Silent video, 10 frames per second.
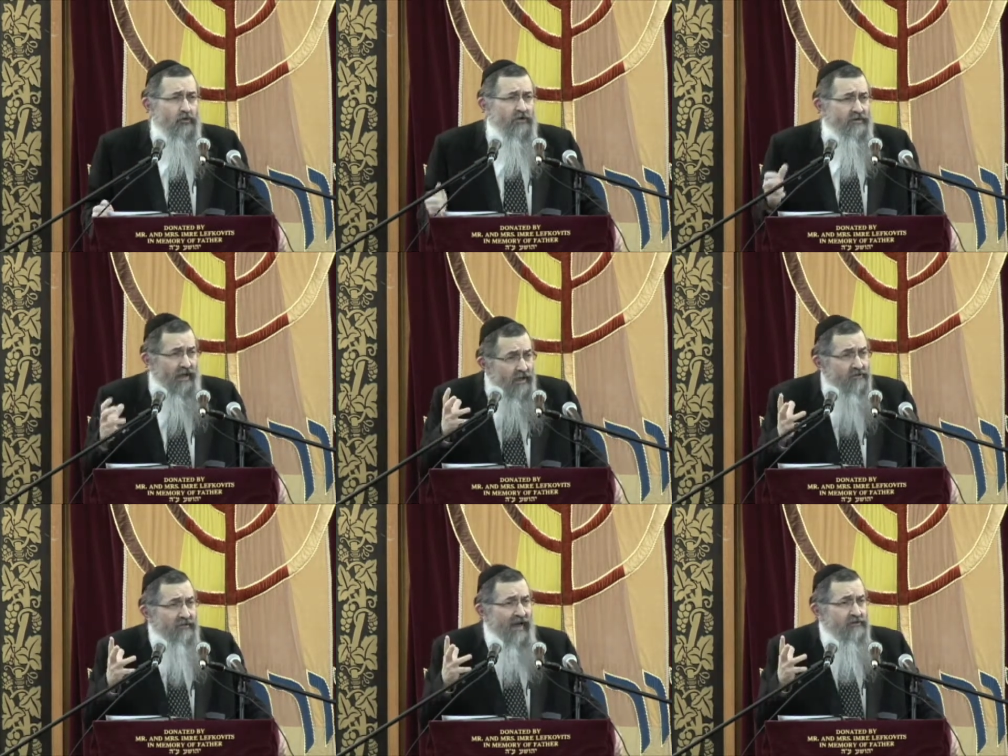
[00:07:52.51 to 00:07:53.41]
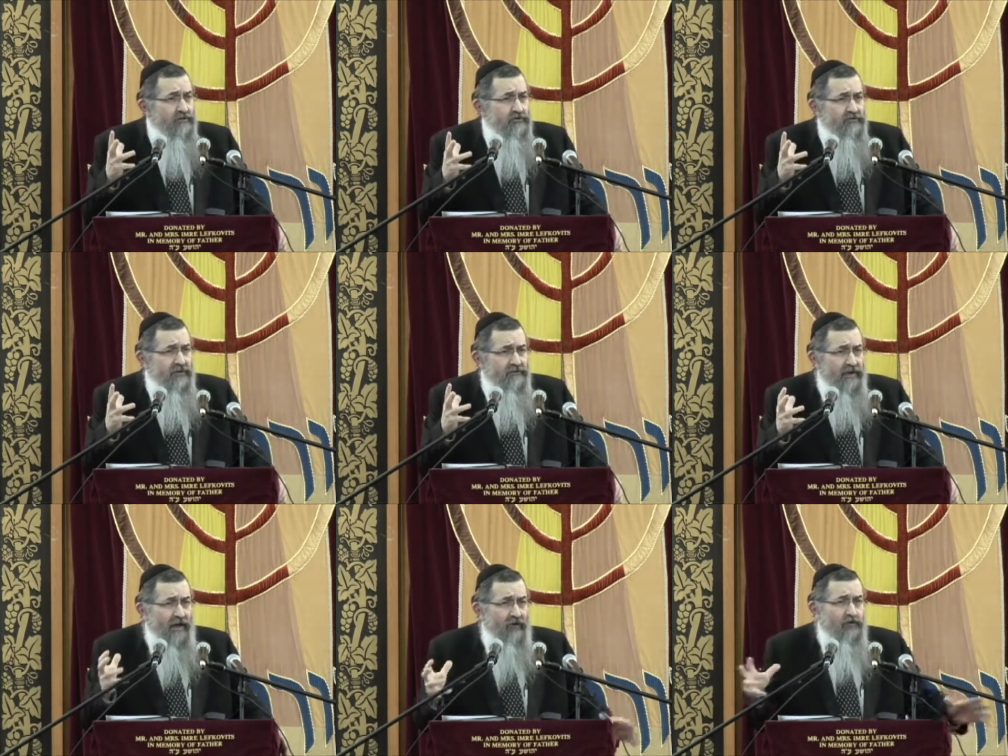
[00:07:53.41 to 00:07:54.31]
We take advantage of it,
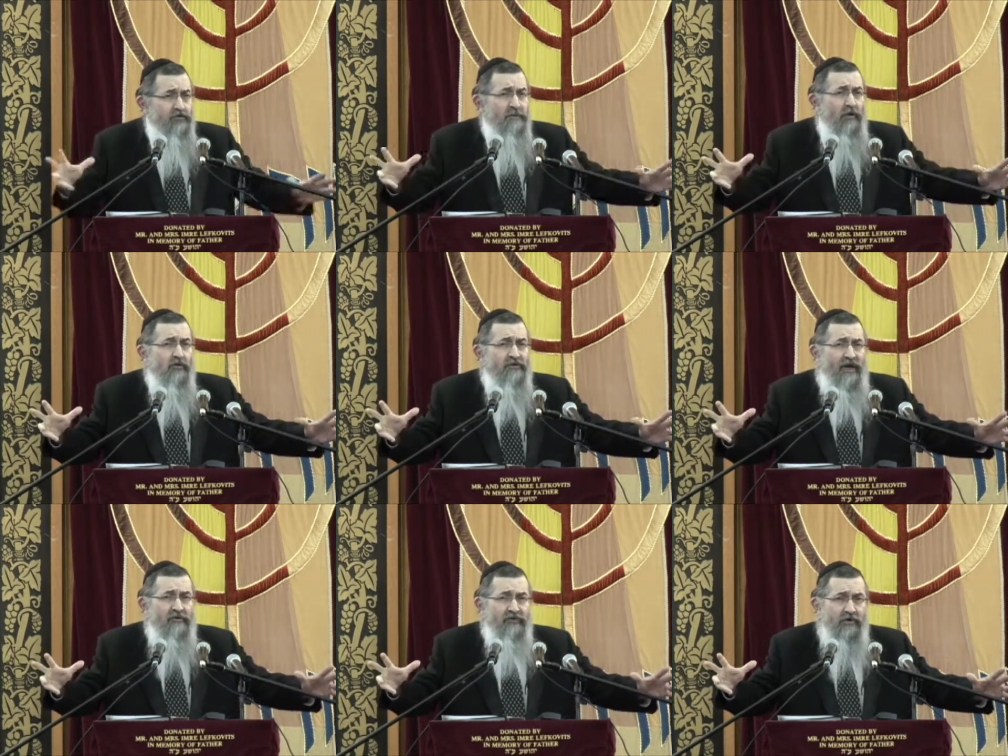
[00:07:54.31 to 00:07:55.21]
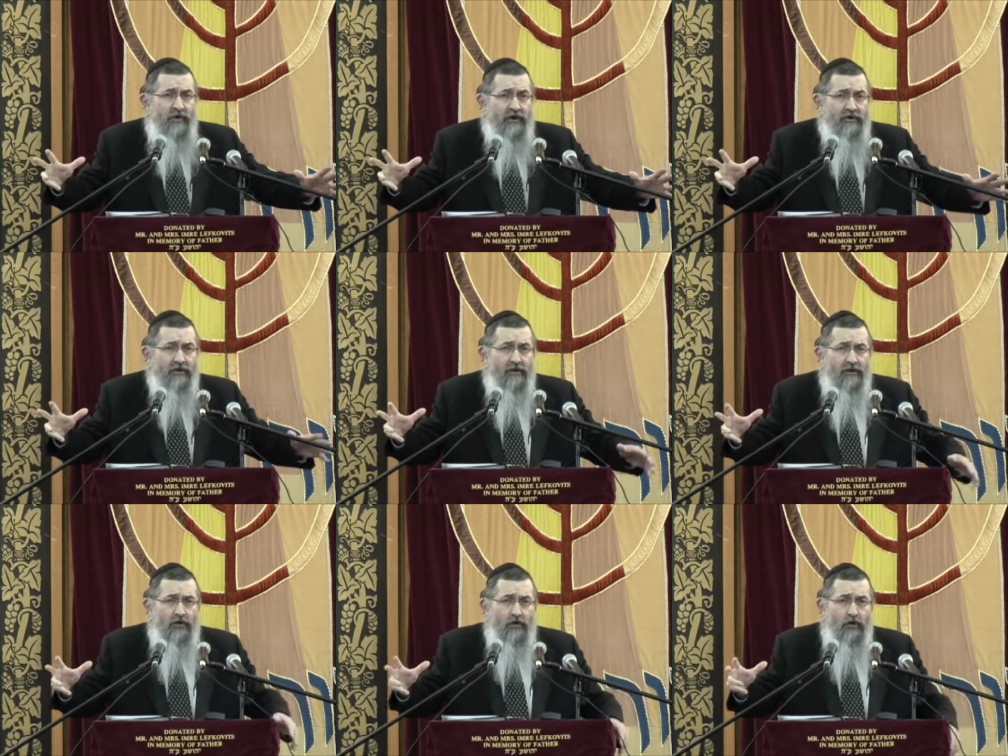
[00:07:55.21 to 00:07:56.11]
and HaKadosh Baruch Hu is everywhere.
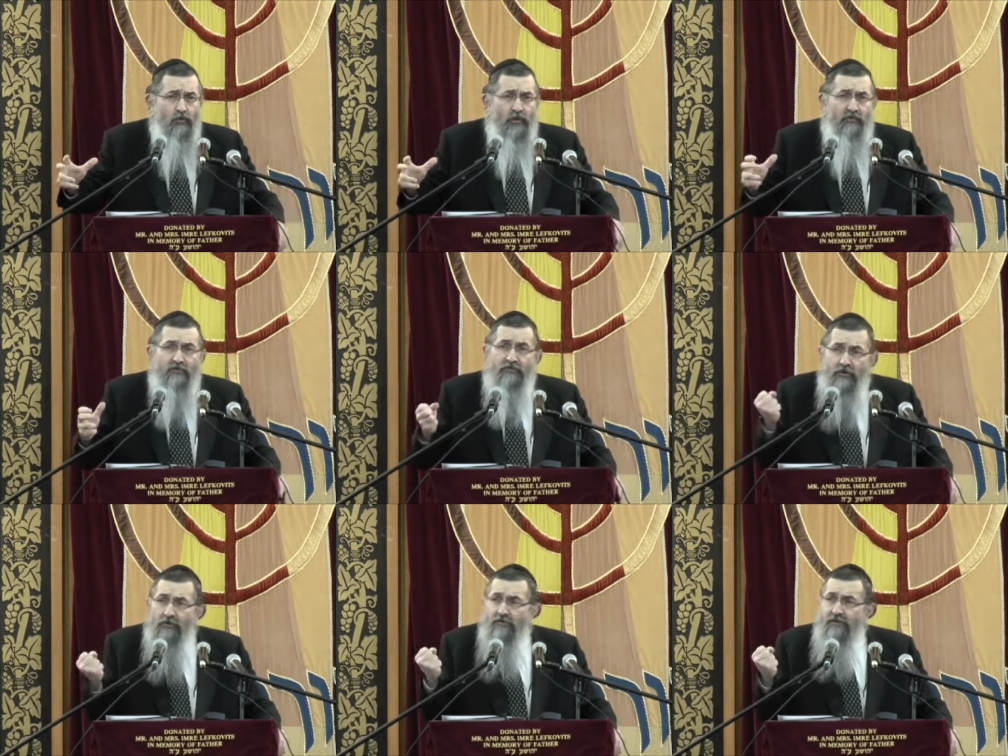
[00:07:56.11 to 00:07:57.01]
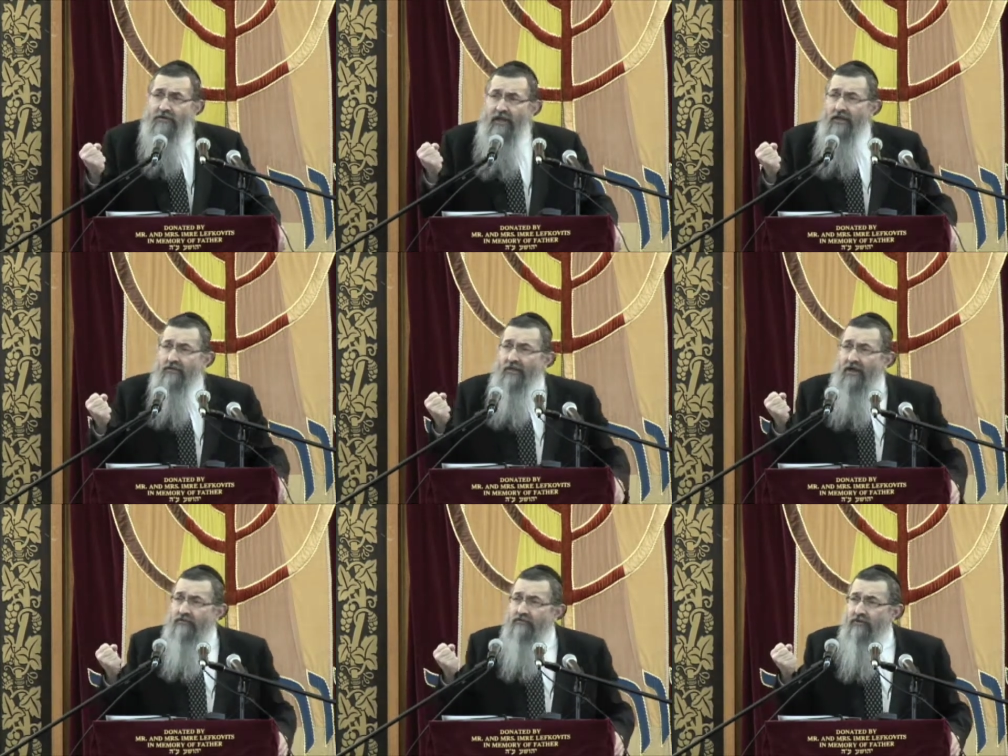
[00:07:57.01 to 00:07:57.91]
We refuse to take
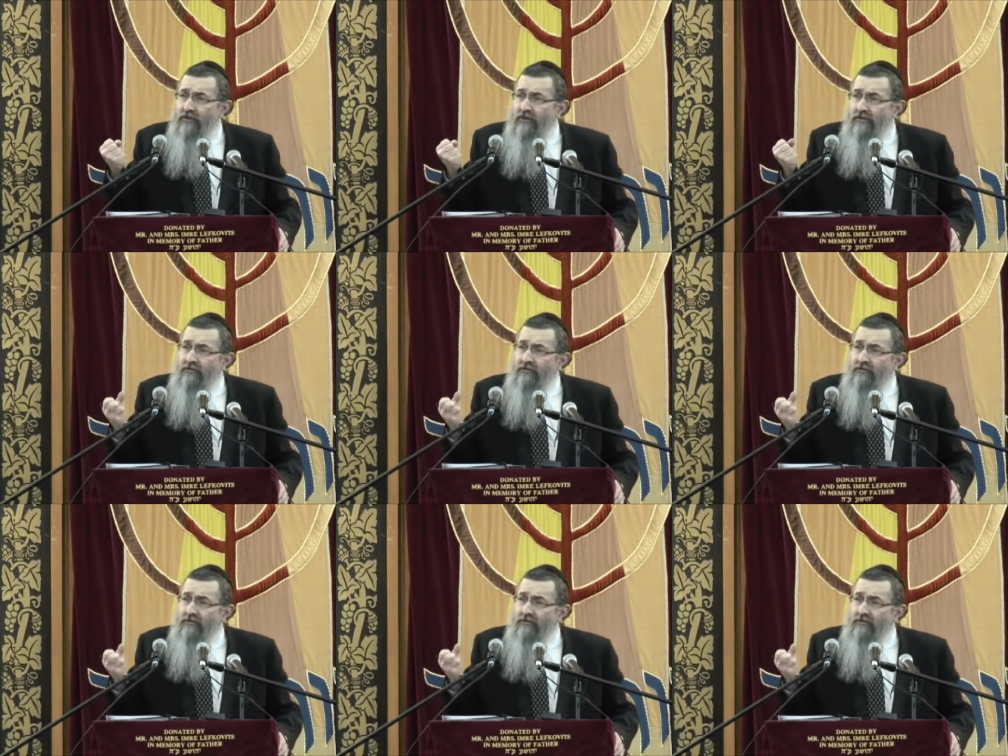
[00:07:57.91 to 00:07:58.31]
advantage of it.